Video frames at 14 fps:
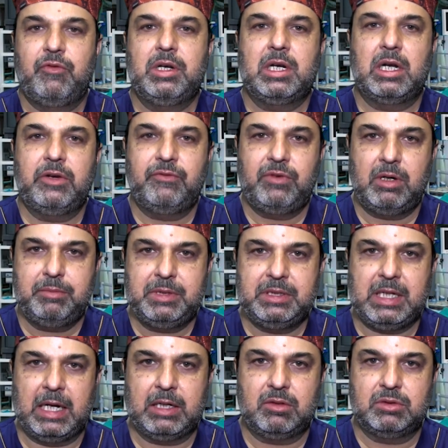we confirm the
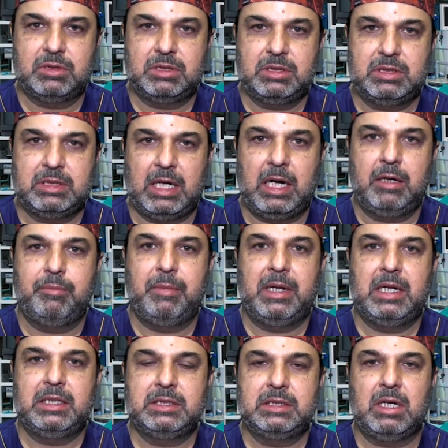diagnosis and
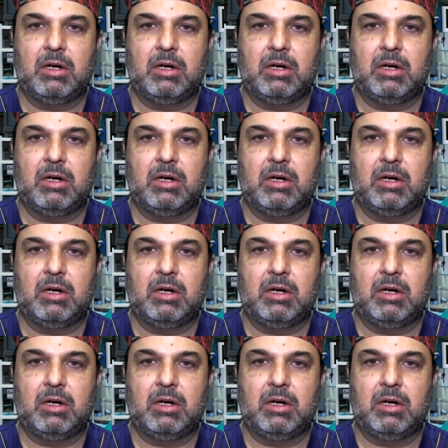manage it